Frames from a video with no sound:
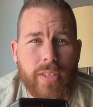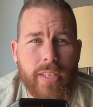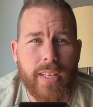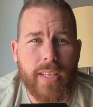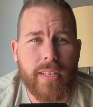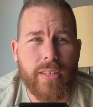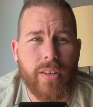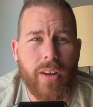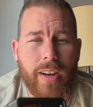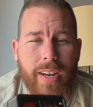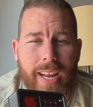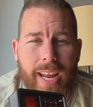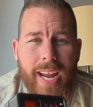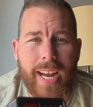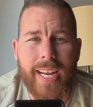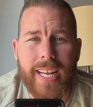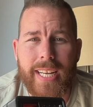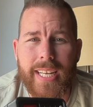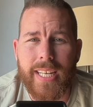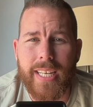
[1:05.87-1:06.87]
this on
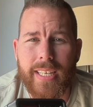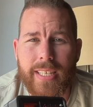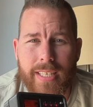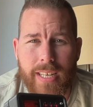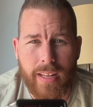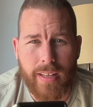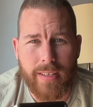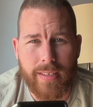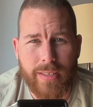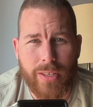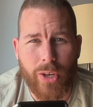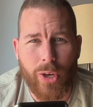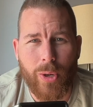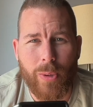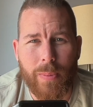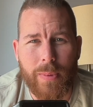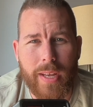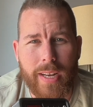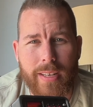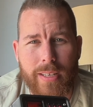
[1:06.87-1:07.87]
any
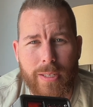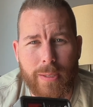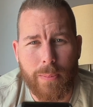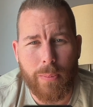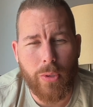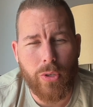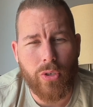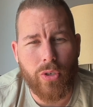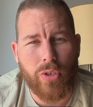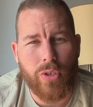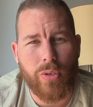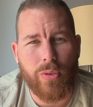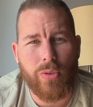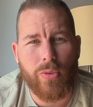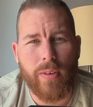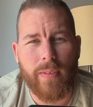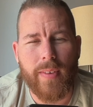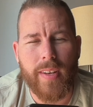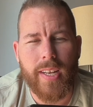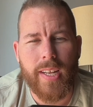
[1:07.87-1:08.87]
telescope that is push-to
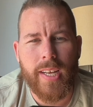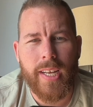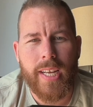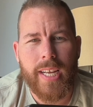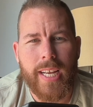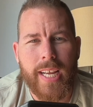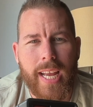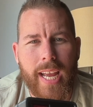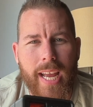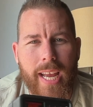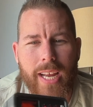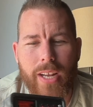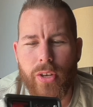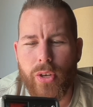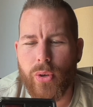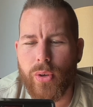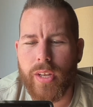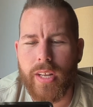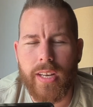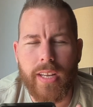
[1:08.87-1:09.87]
driven, and
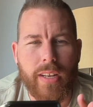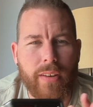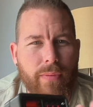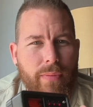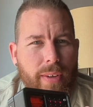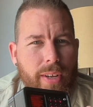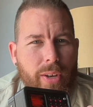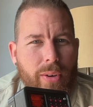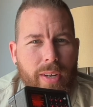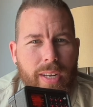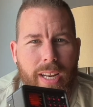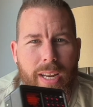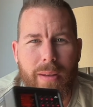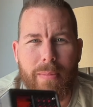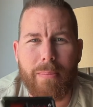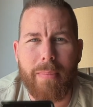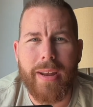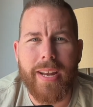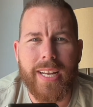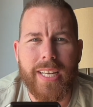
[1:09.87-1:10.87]
you can configure it
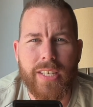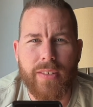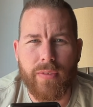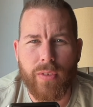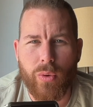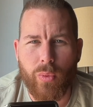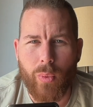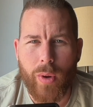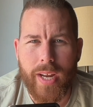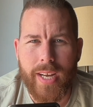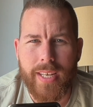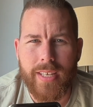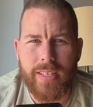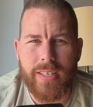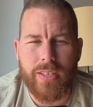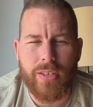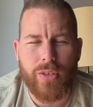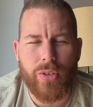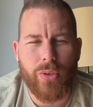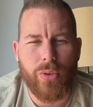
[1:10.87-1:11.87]
in many different
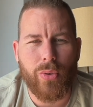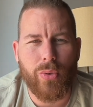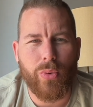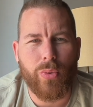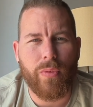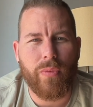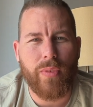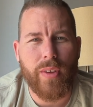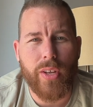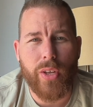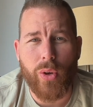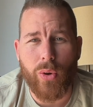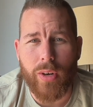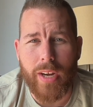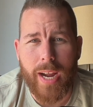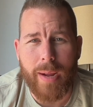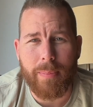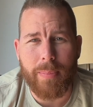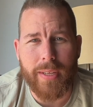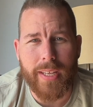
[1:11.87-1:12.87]
ways to fit your
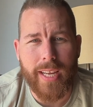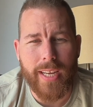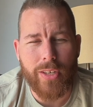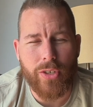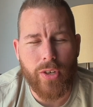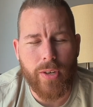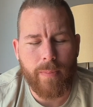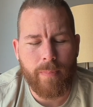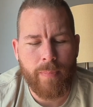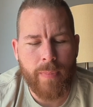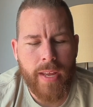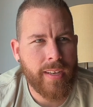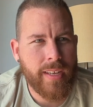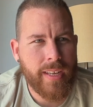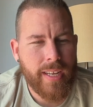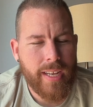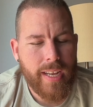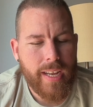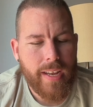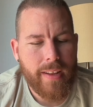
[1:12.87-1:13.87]
application.
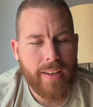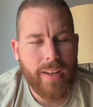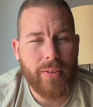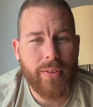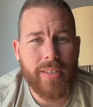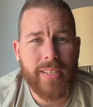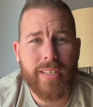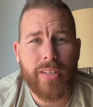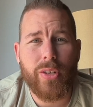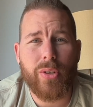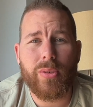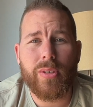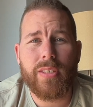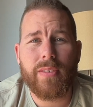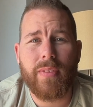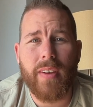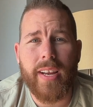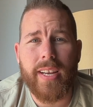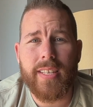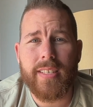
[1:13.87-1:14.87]
Now this little
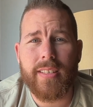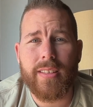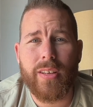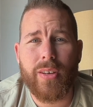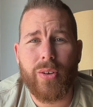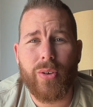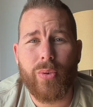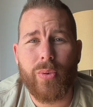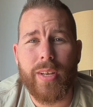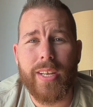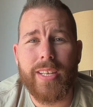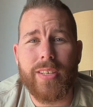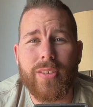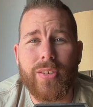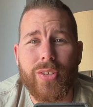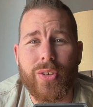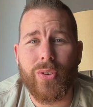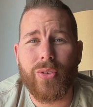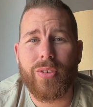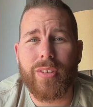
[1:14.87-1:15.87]
device though is
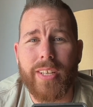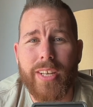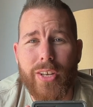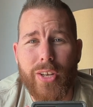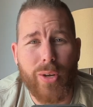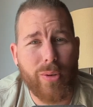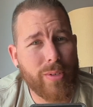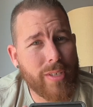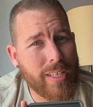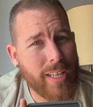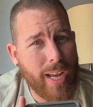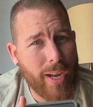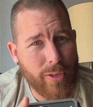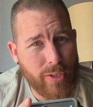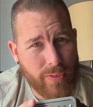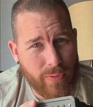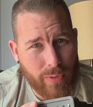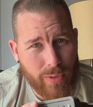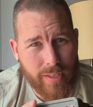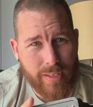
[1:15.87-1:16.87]
certainly no
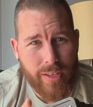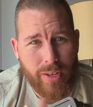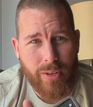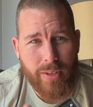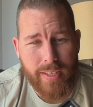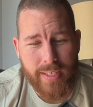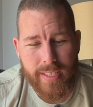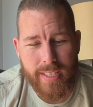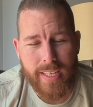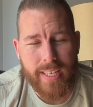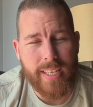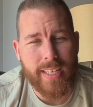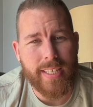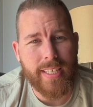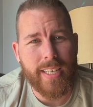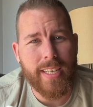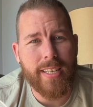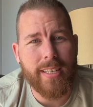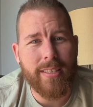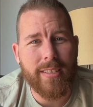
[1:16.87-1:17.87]
slouch for as little as it is.
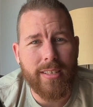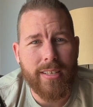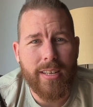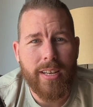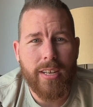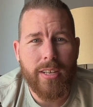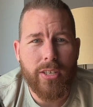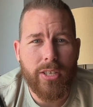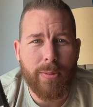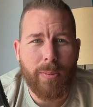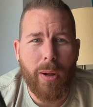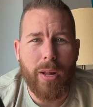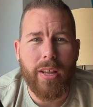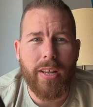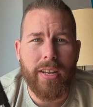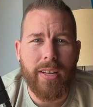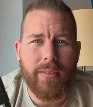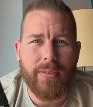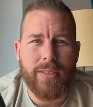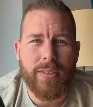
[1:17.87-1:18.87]
It is small
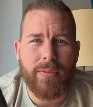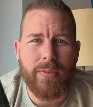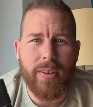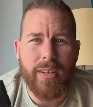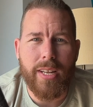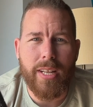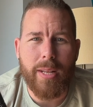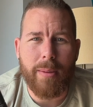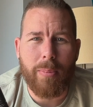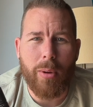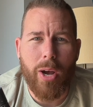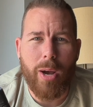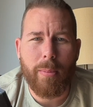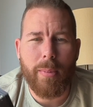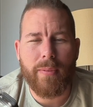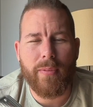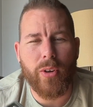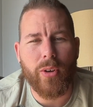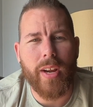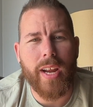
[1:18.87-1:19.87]
enough to fit in the palm
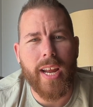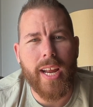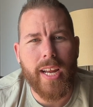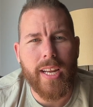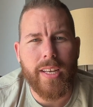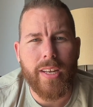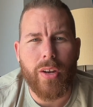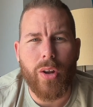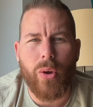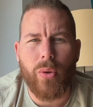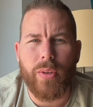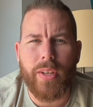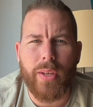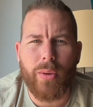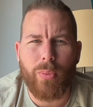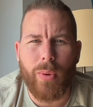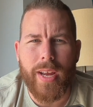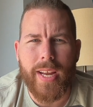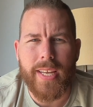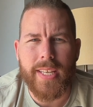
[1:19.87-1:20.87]
of your hand and only
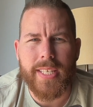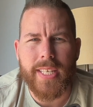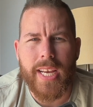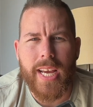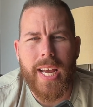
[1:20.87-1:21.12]
weighs